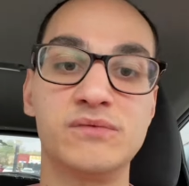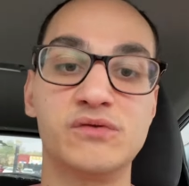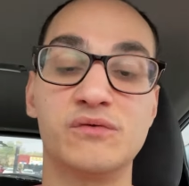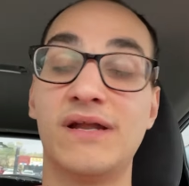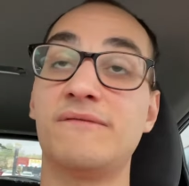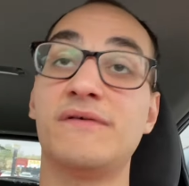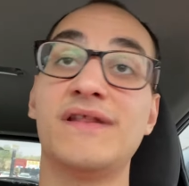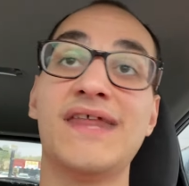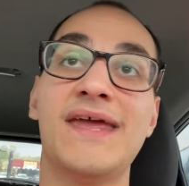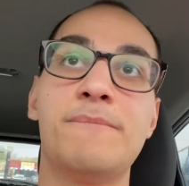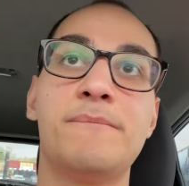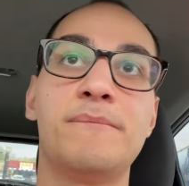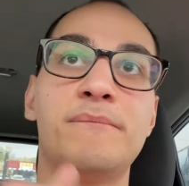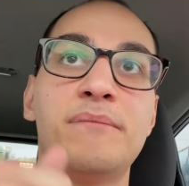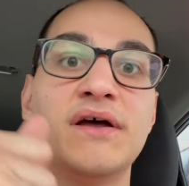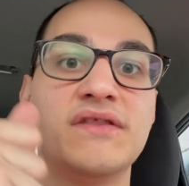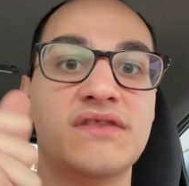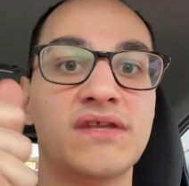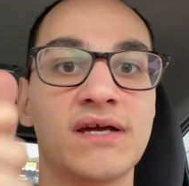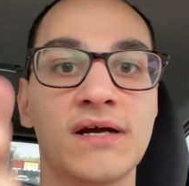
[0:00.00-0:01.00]
Whenever they
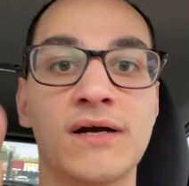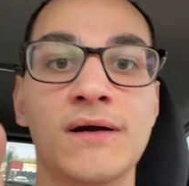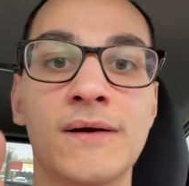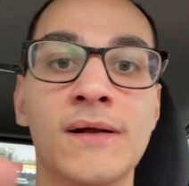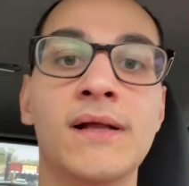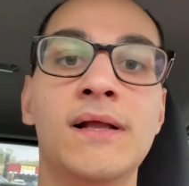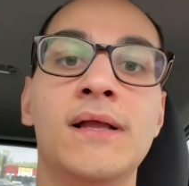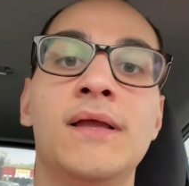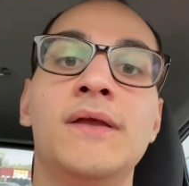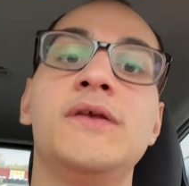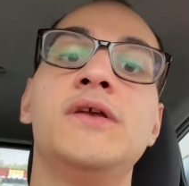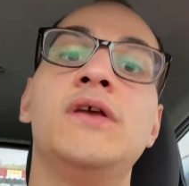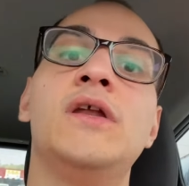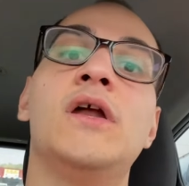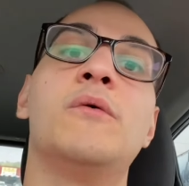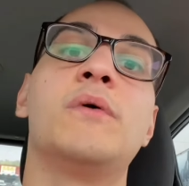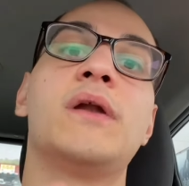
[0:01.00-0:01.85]
put their, you know,